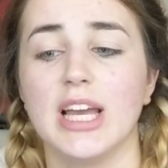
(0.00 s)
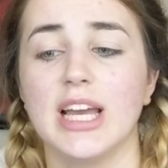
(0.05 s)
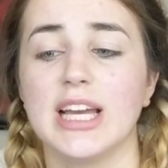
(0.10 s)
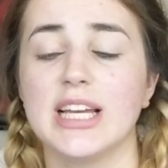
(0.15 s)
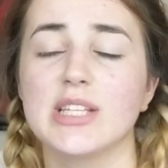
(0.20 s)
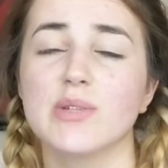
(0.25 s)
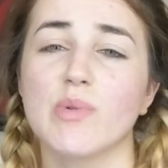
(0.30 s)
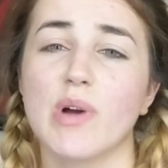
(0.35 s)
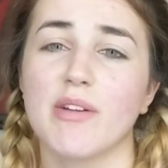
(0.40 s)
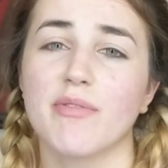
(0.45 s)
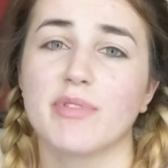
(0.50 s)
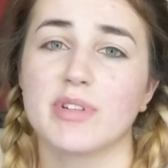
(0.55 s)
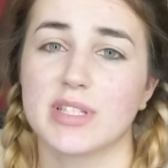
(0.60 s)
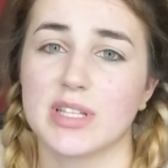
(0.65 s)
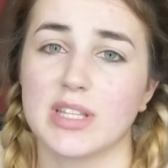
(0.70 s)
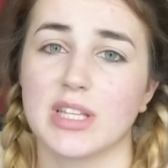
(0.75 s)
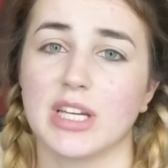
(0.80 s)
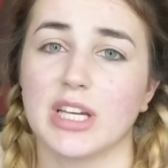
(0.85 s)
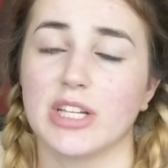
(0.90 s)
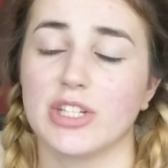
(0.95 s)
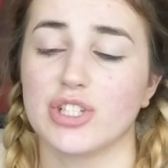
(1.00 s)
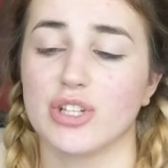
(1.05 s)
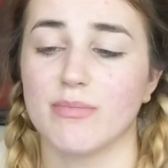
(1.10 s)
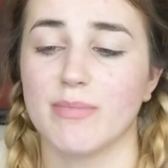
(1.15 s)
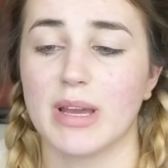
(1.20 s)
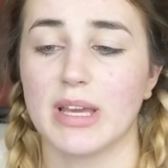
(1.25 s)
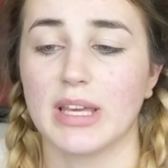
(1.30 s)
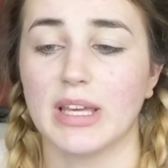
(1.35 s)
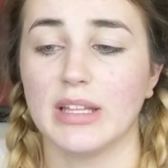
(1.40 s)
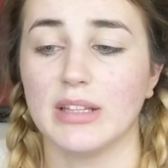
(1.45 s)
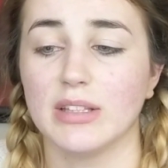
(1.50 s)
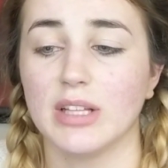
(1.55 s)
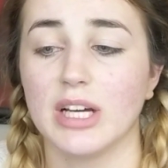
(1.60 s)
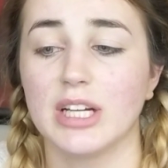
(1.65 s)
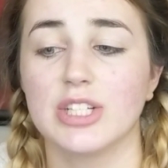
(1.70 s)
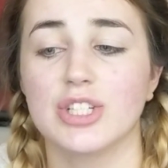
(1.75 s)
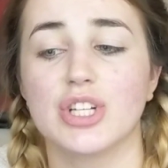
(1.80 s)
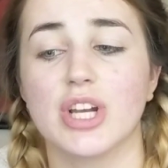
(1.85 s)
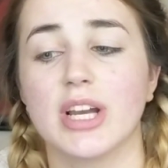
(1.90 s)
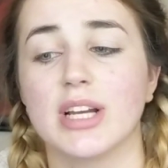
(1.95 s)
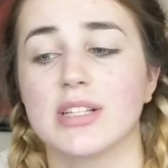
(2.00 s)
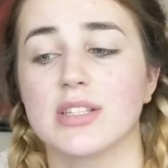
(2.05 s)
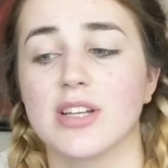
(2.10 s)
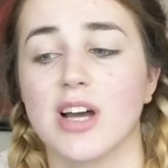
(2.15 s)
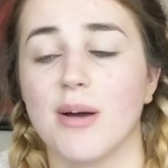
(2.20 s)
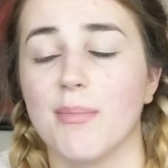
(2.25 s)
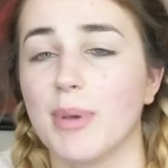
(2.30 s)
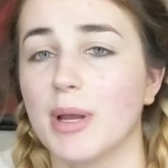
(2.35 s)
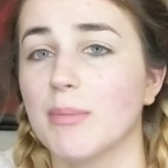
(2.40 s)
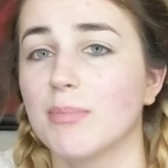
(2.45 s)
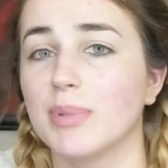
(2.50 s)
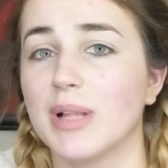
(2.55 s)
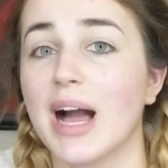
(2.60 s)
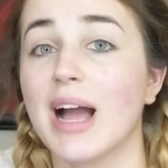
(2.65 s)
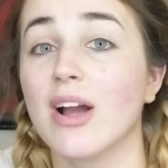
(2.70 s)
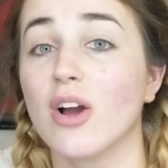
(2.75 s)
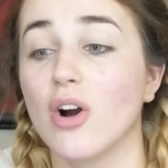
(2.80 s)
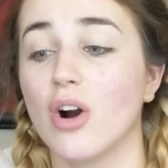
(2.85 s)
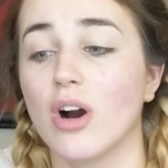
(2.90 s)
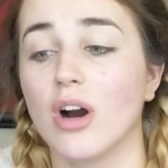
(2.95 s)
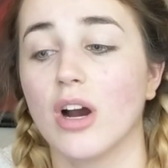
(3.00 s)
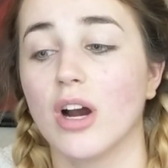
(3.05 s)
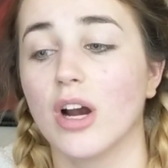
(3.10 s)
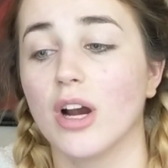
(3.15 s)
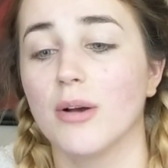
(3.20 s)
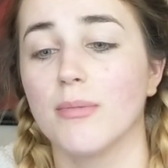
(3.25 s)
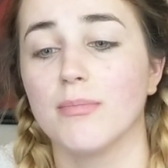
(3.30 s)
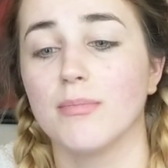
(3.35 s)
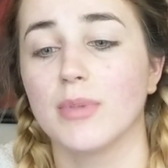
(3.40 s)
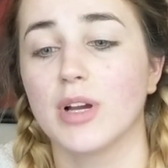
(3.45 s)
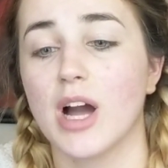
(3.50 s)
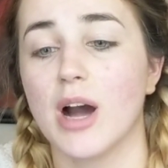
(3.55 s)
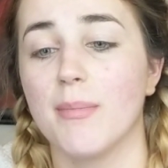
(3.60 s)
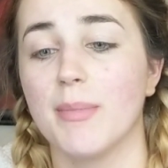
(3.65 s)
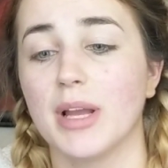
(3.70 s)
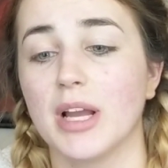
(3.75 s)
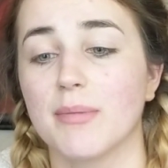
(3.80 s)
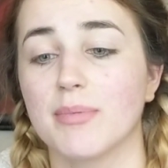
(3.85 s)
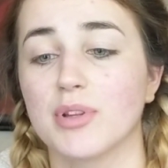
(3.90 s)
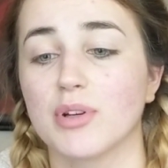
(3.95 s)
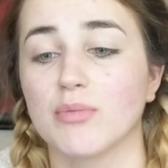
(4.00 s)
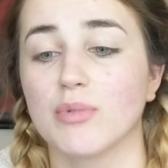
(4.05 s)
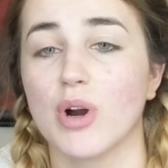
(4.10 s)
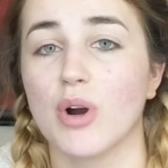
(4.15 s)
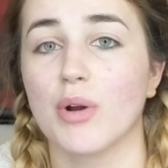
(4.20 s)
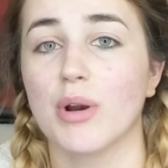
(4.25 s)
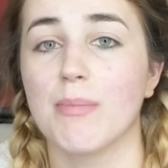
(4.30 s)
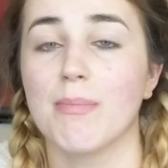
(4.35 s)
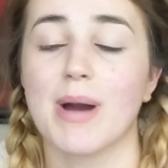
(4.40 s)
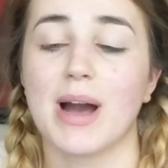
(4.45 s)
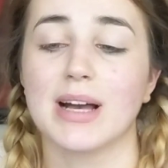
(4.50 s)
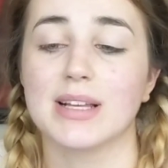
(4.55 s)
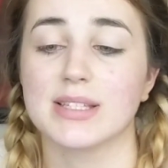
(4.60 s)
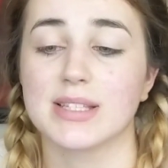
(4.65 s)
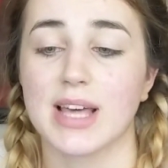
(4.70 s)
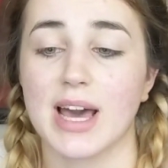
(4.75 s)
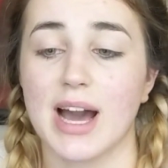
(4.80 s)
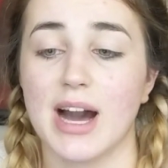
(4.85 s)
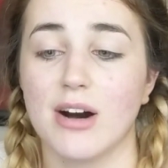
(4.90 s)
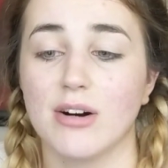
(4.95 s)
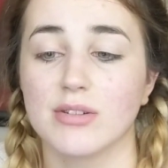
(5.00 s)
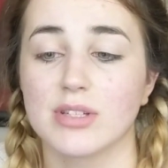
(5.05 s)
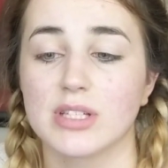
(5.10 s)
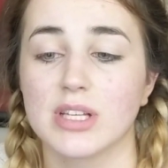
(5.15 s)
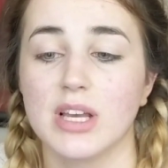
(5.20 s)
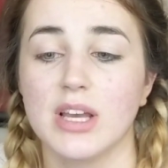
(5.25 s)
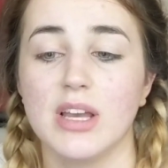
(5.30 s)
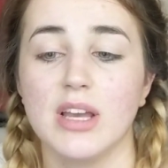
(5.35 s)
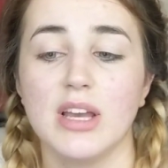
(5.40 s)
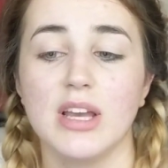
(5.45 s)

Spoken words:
His wife was in the kitchen making lunch and saw a big black car coming up the road and past the house.